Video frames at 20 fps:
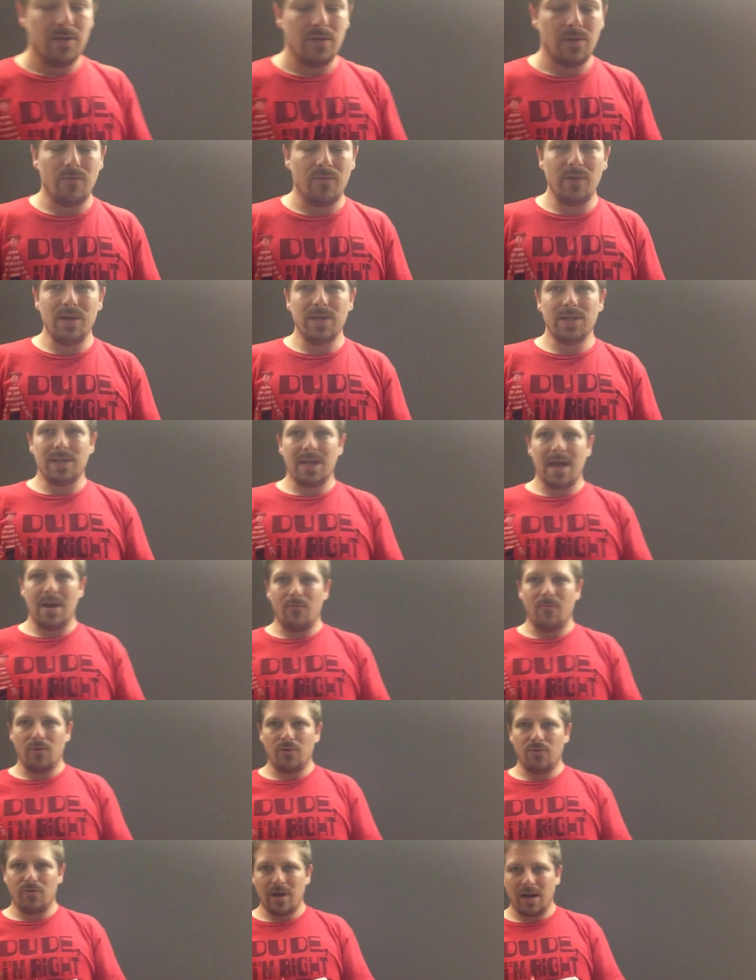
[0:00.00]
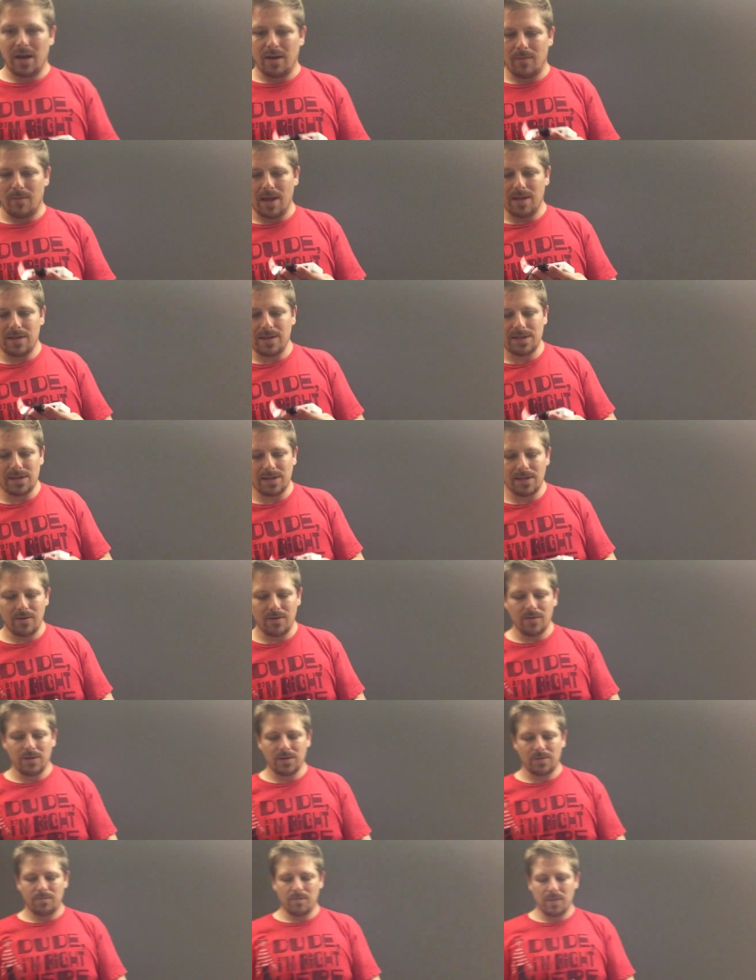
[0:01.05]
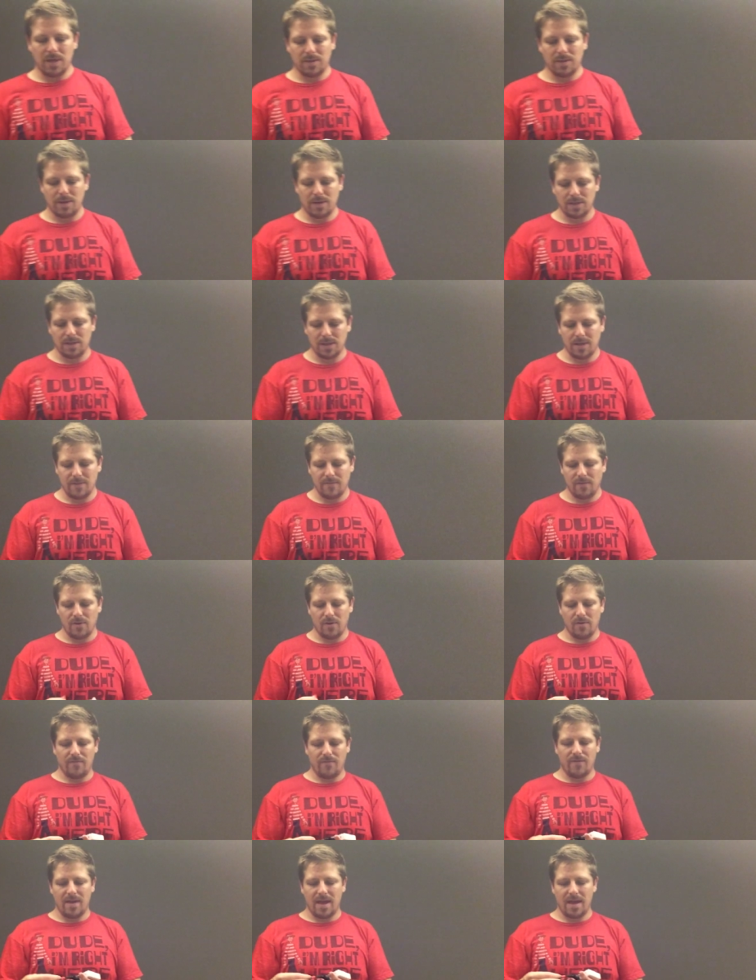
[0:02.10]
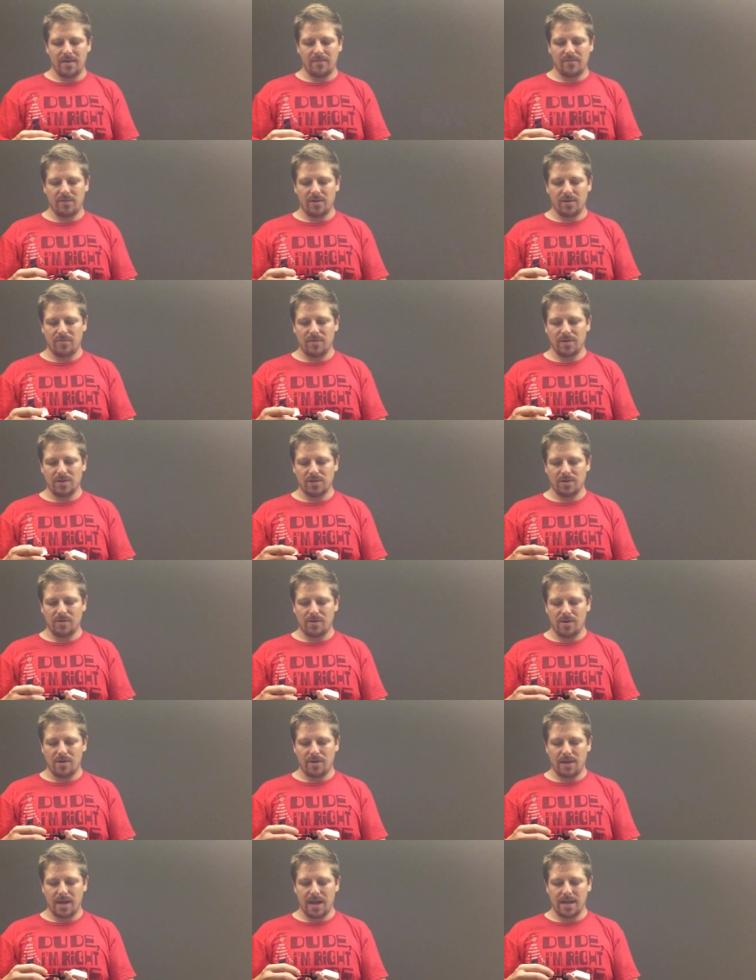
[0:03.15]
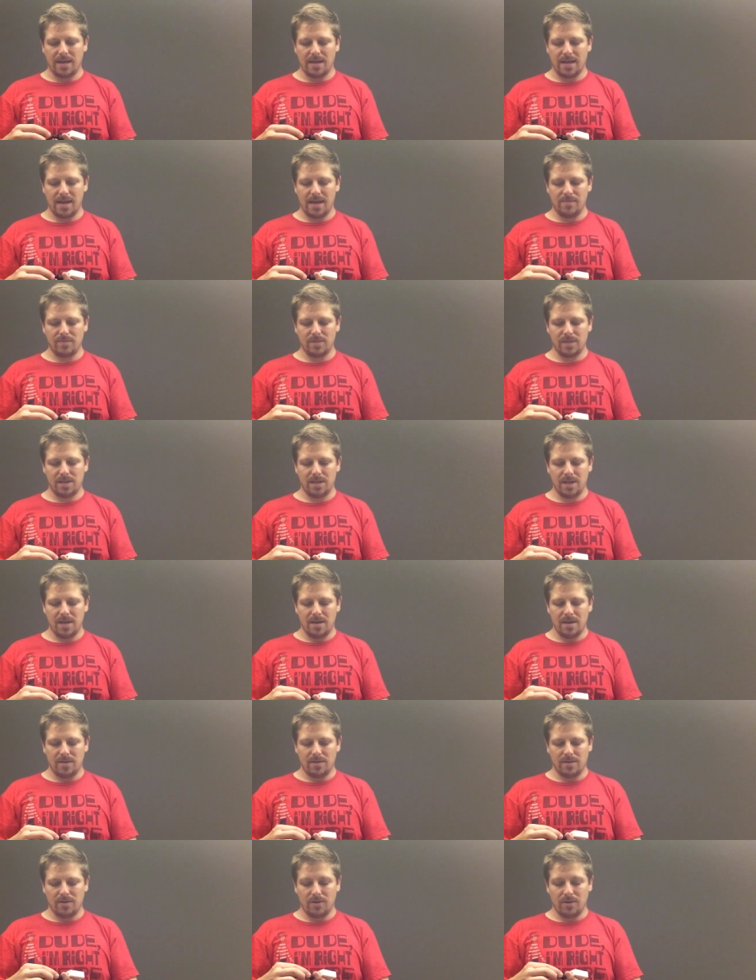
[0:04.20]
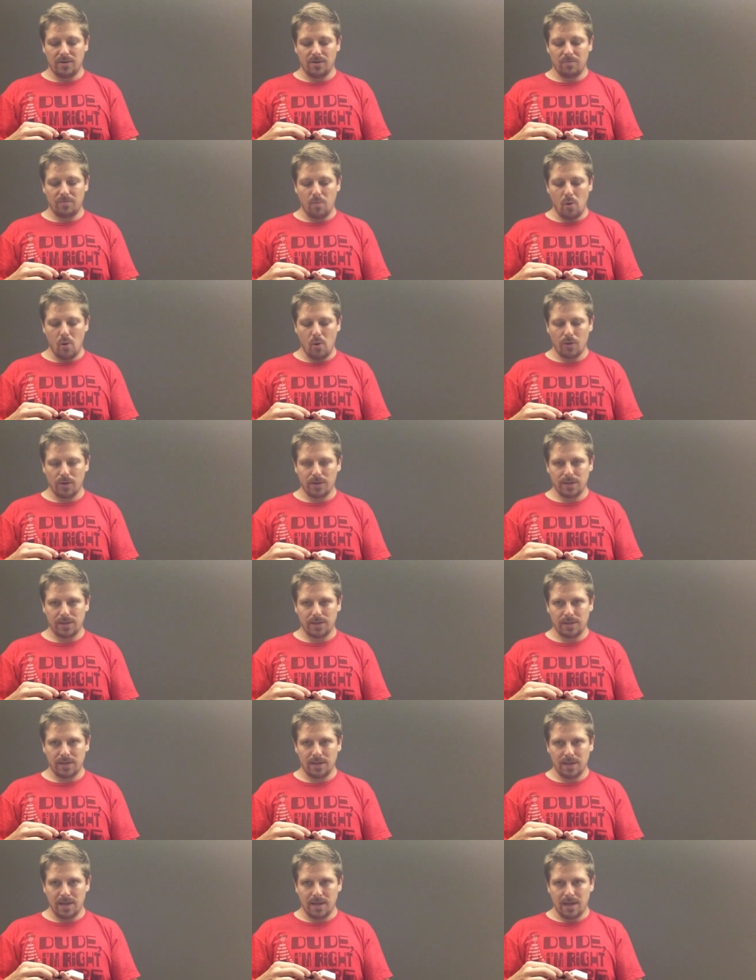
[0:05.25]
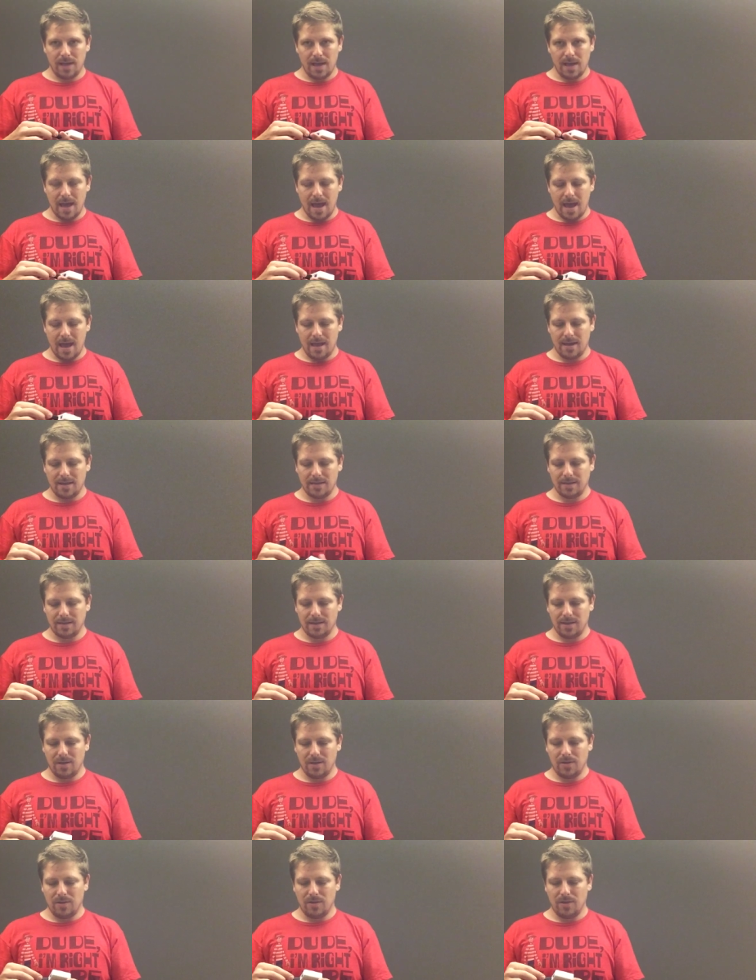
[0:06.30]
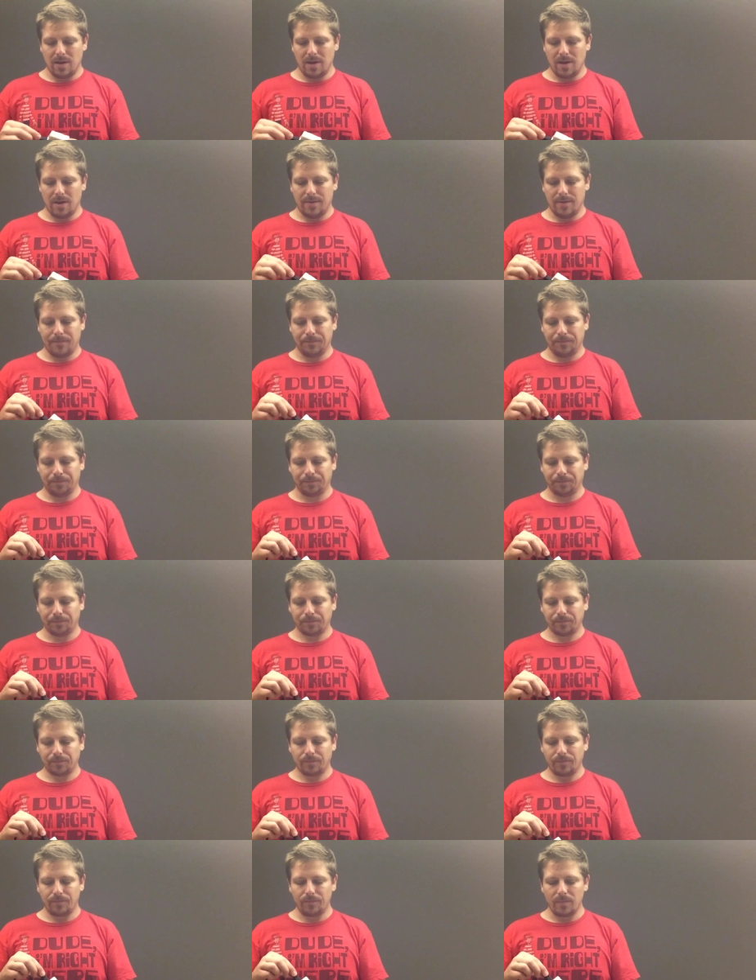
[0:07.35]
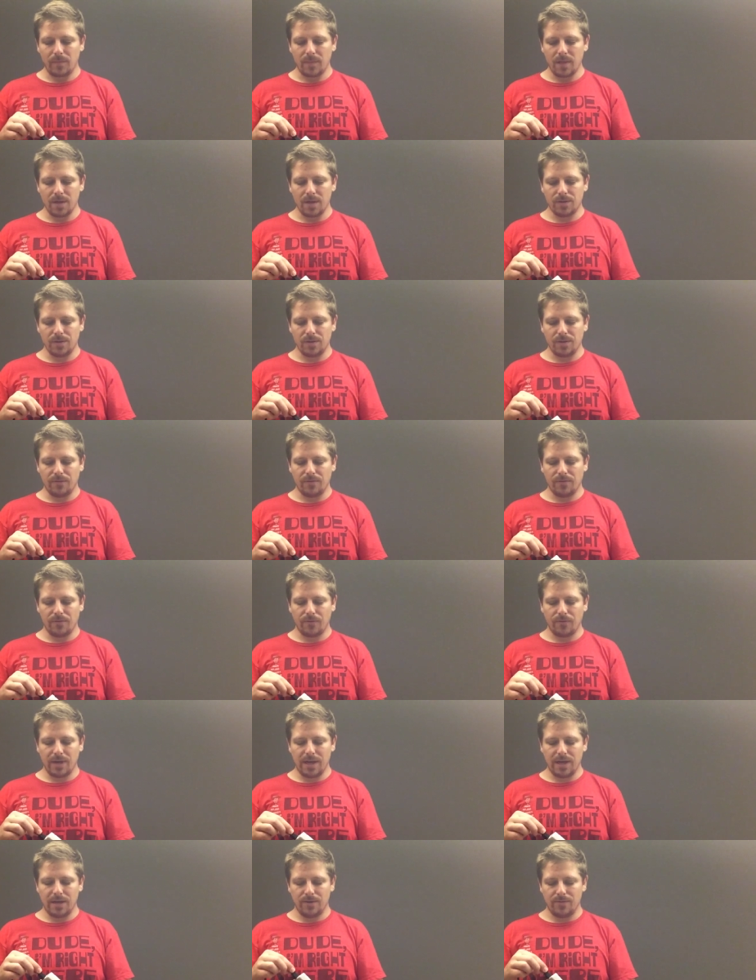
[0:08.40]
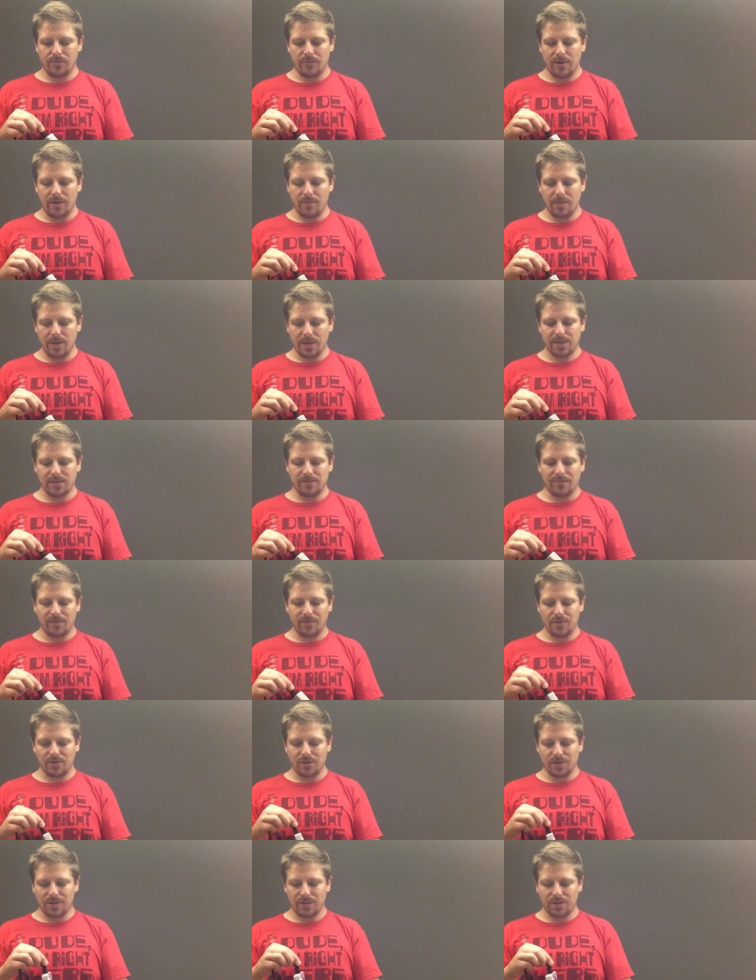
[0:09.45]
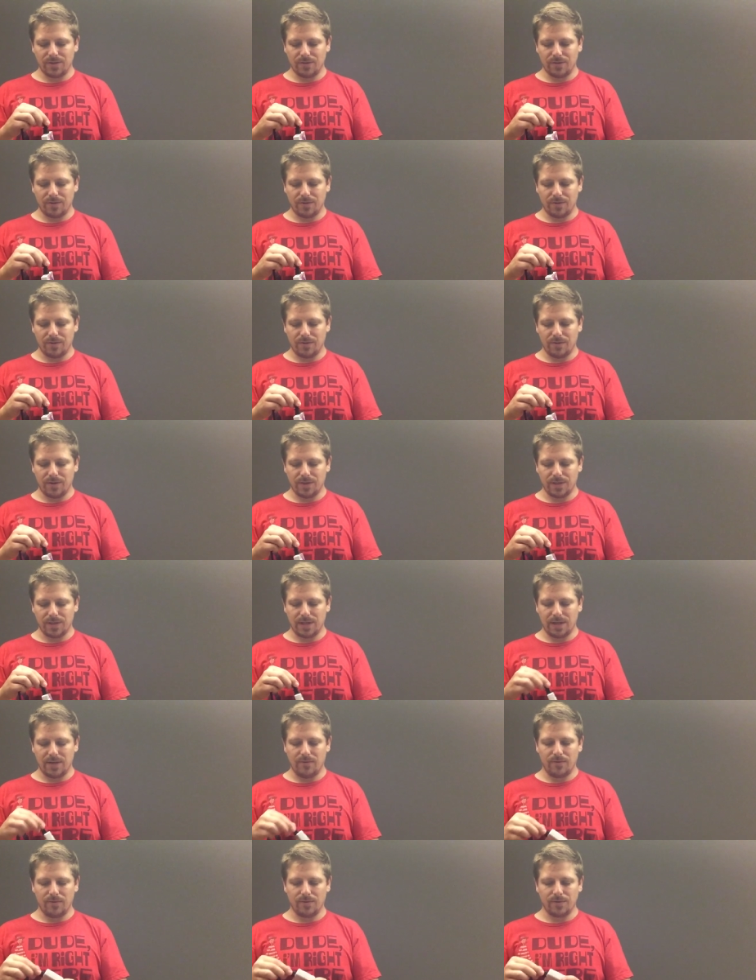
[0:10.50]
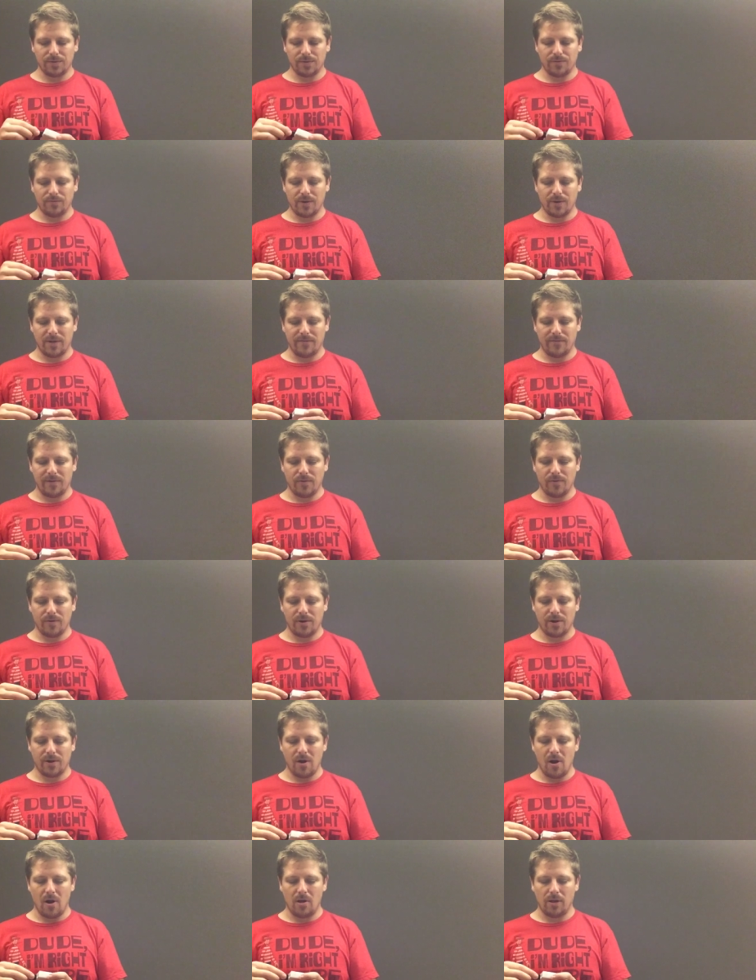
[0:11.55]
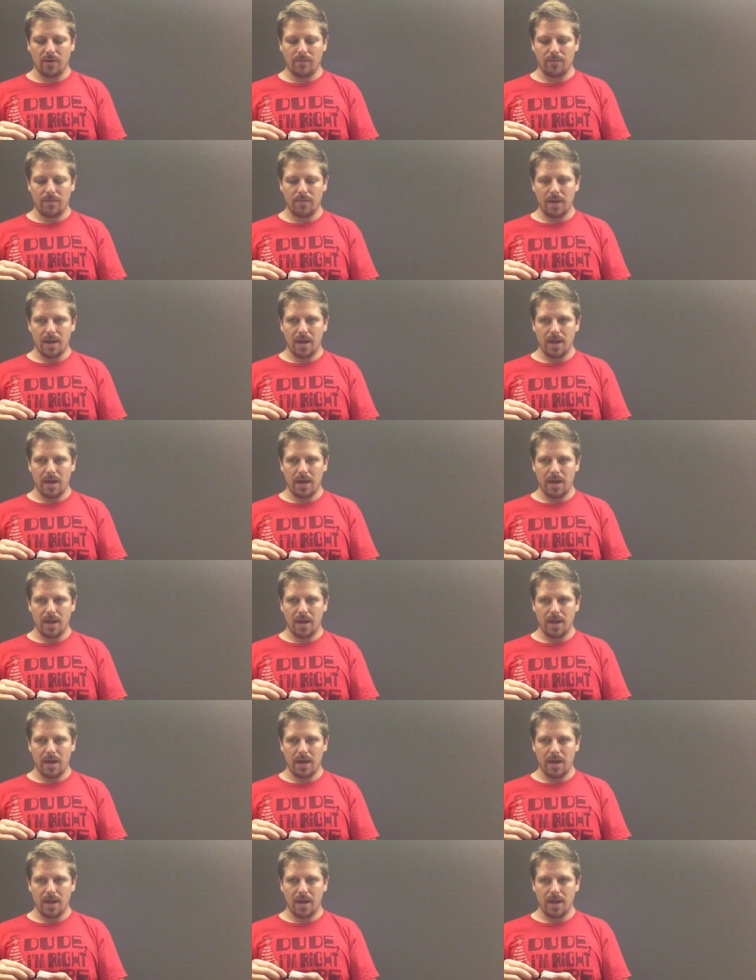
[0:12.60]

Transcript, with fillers: The reason I would recommend this though is, especially if you're a fan of the original arcade games, they're good ports and the sort of re remixed versions or, or, the sequels or whatever you want to call them